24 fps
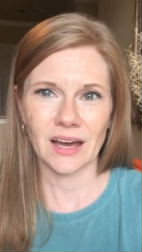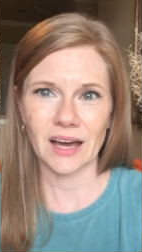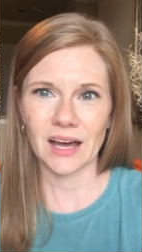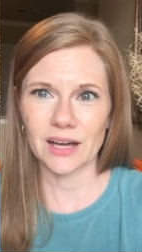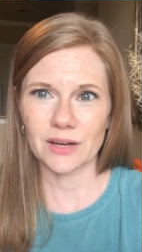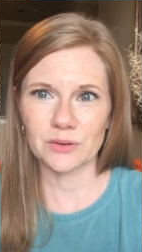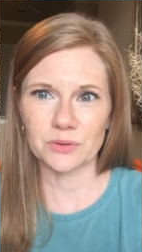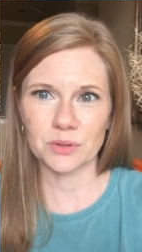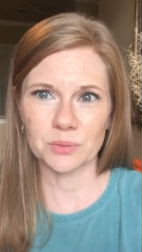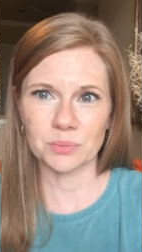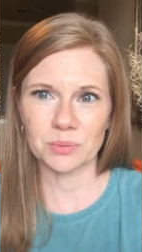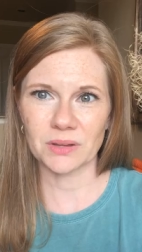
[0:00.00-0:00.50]
I
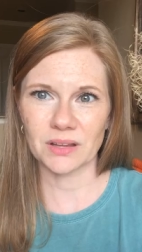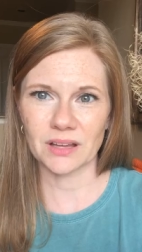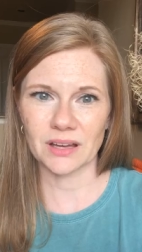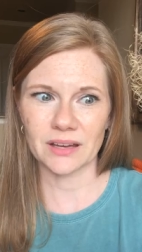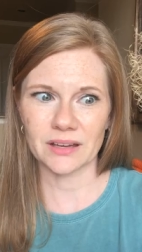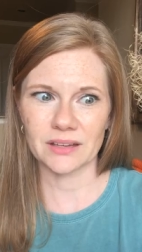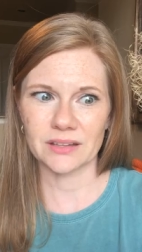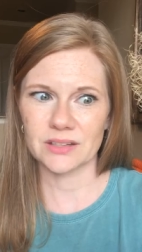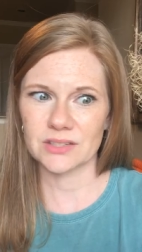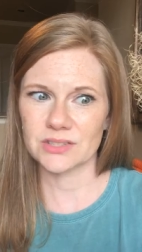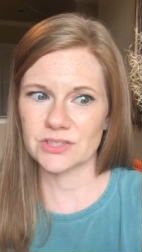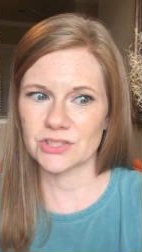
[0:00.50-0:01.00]

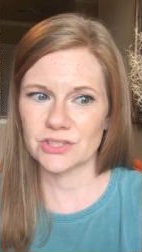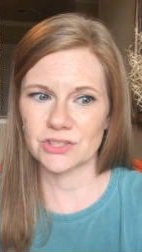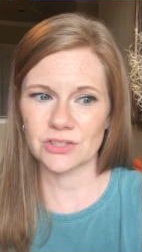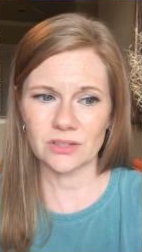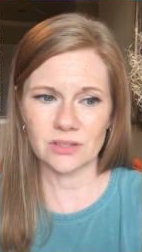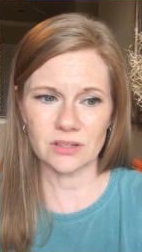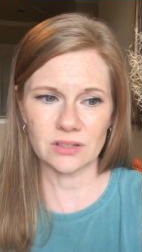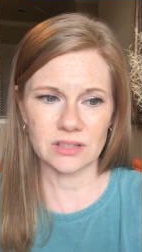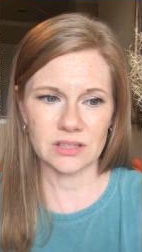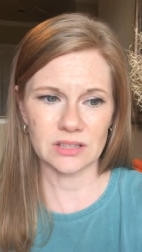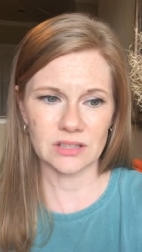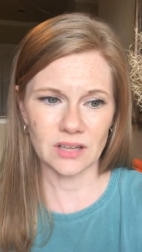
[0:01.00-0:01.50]
replied,
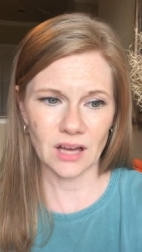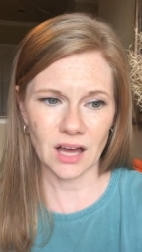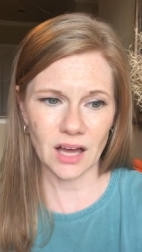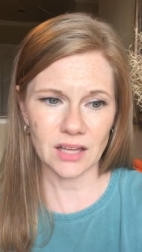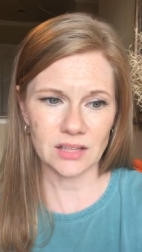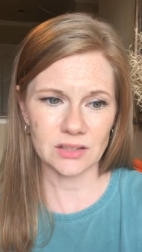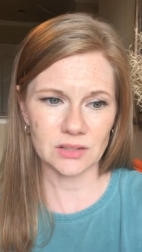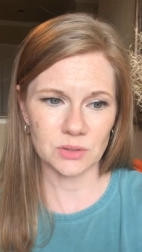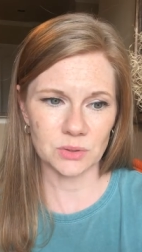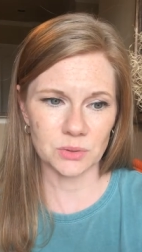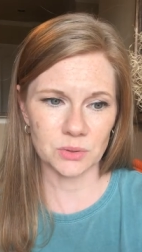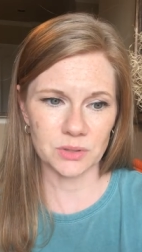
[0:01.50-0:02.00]
Surely
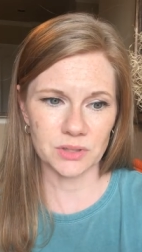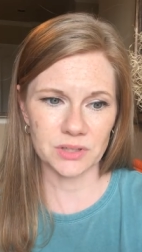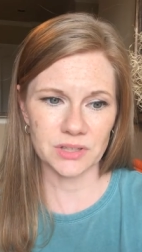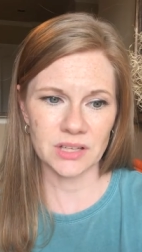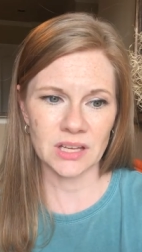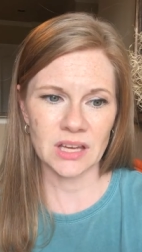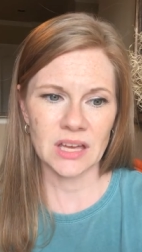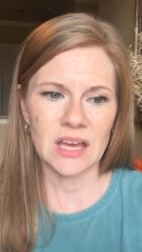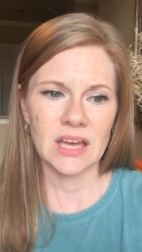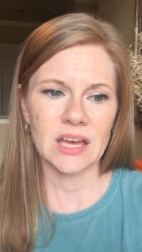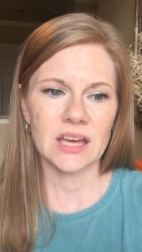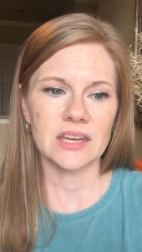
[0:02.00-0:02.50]
not, Lord.
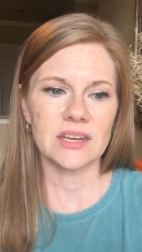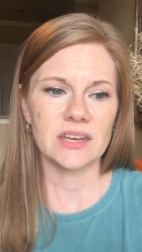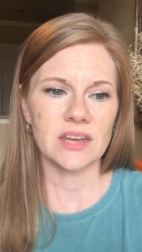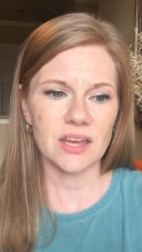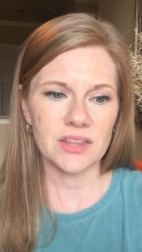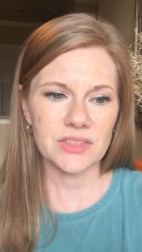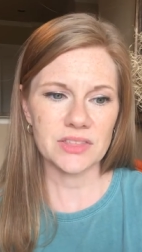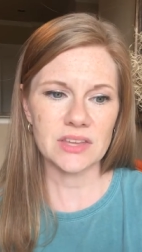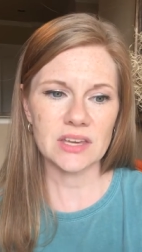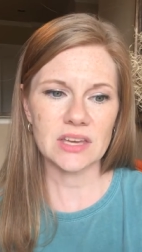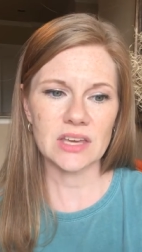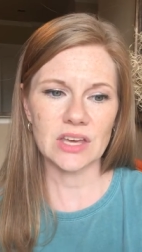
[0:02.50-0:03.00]

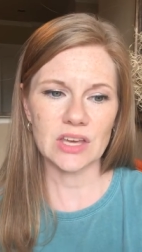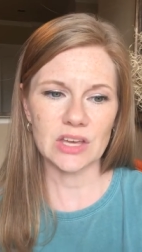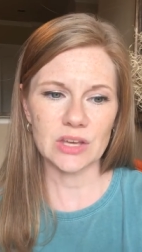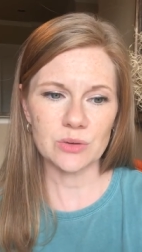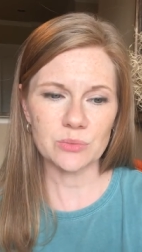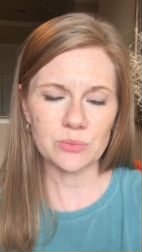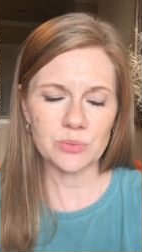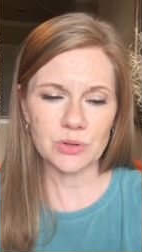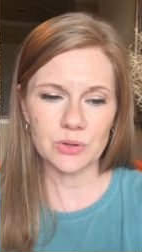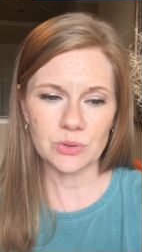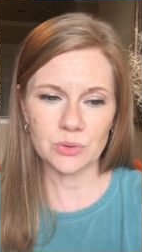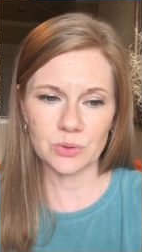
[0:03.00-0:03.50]
Nothing
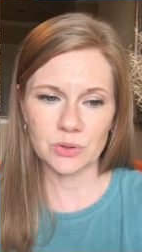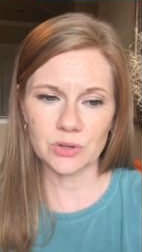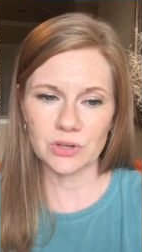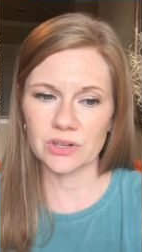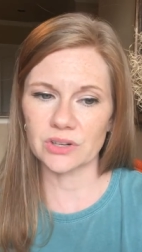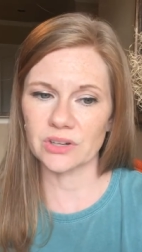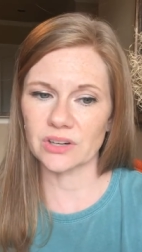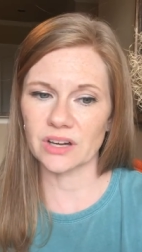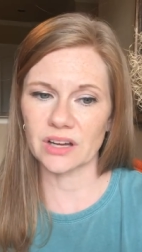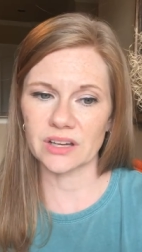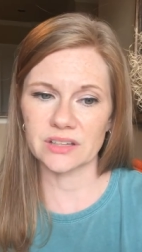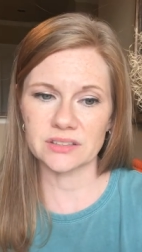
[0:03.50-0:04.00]
impure
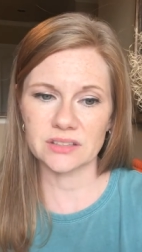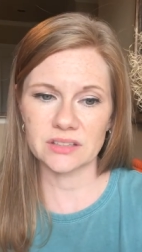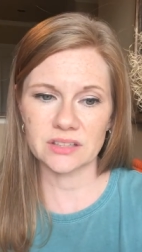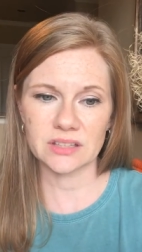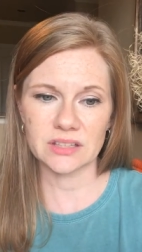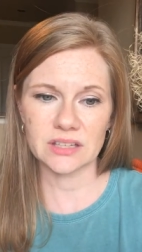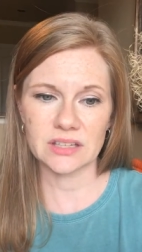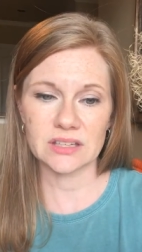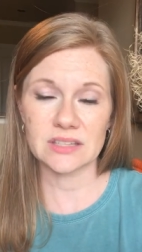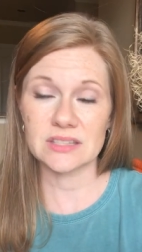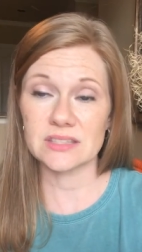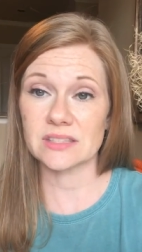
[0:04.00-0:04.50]
or
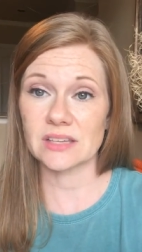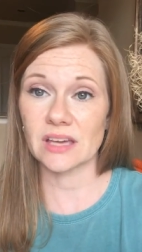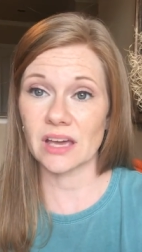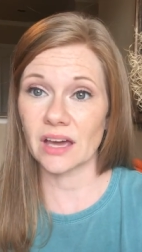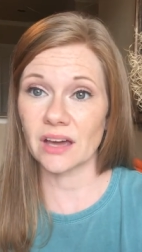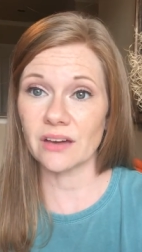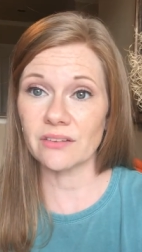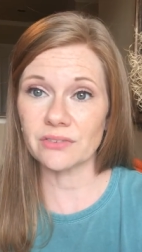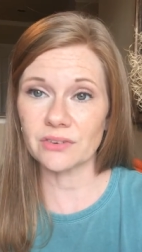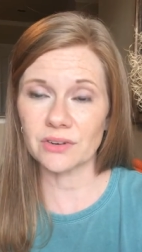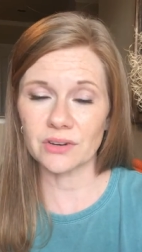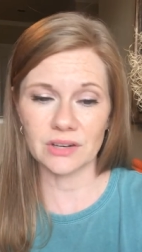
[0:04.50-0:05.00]
unclean has
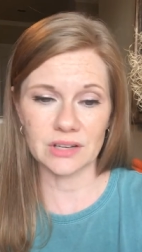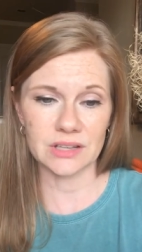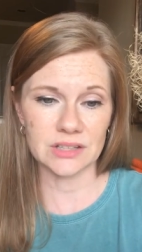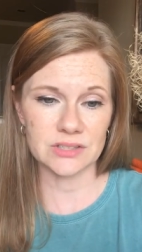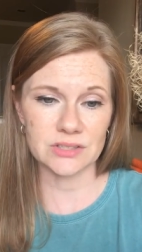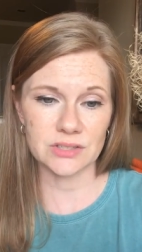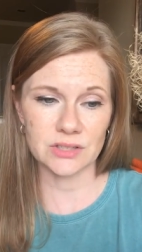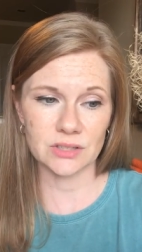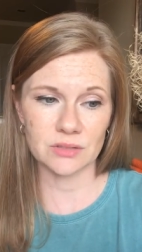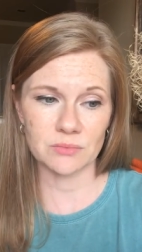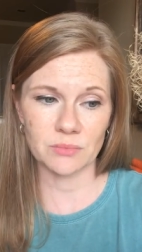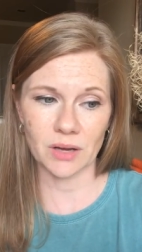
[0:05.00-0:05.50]
ever
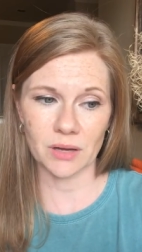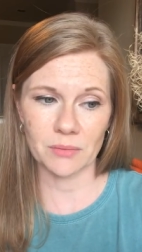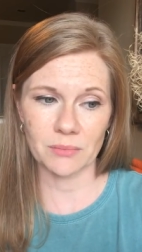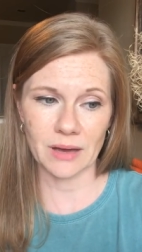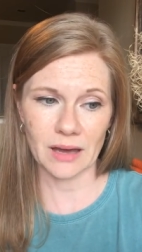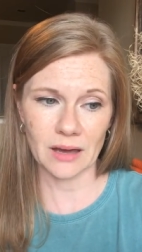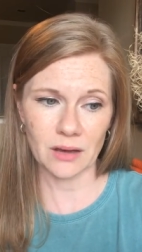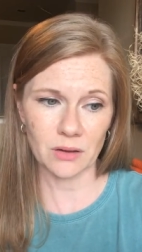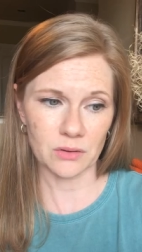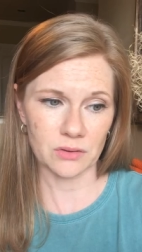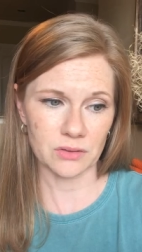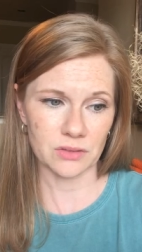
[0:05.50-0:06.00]
entered my
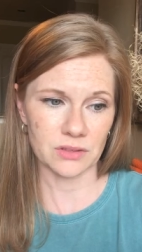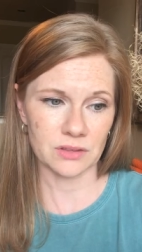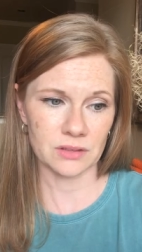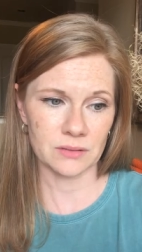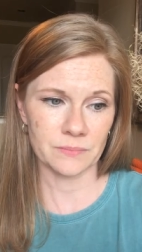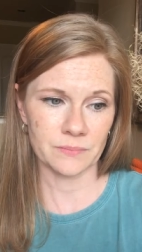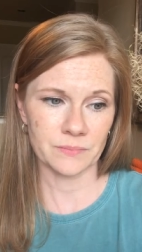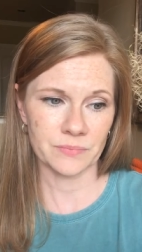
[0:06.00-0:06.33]
mouth.